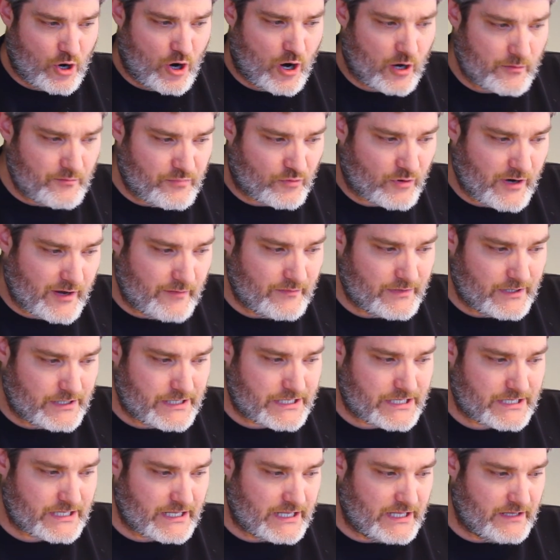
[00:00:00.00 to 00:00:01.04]
on
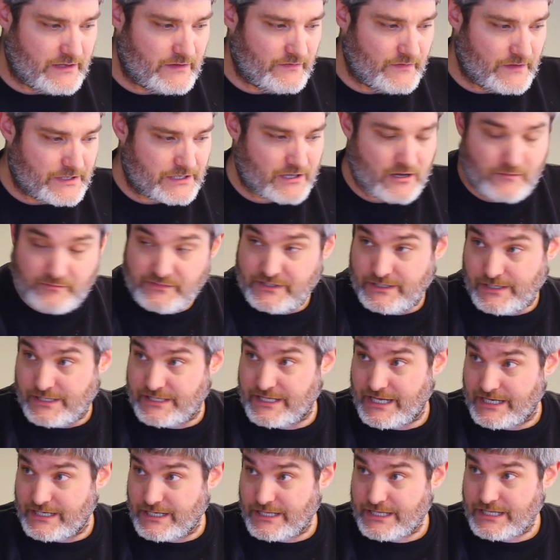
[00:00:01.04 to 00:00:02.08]
premise in this company's
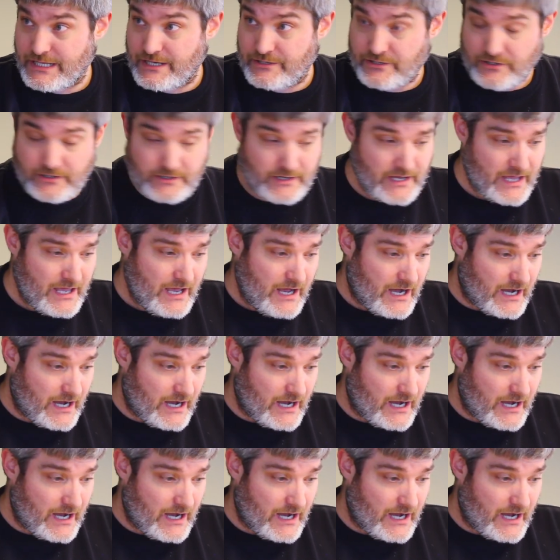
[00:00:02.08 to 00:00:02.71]
data center,